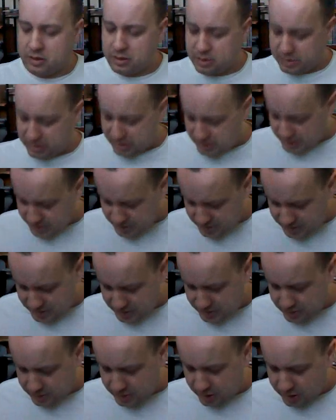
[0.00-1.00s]
This is
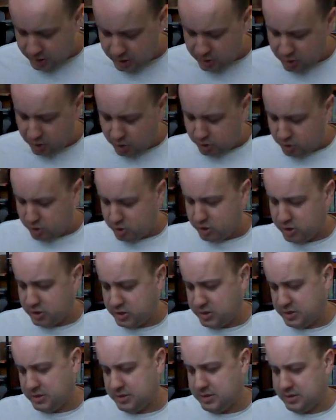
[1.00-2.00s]
done
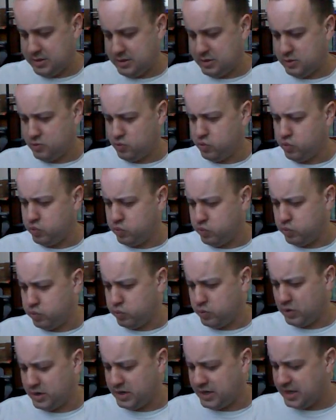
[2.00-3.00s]
on
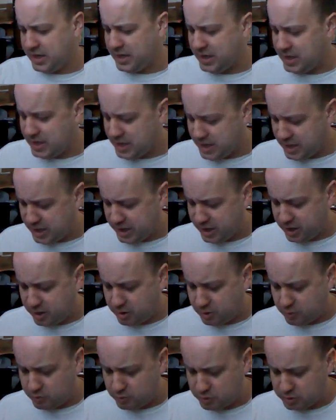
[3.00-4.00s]
28
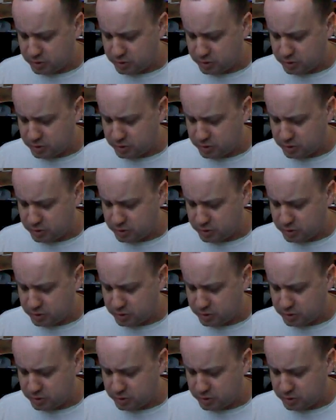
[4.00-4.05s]
count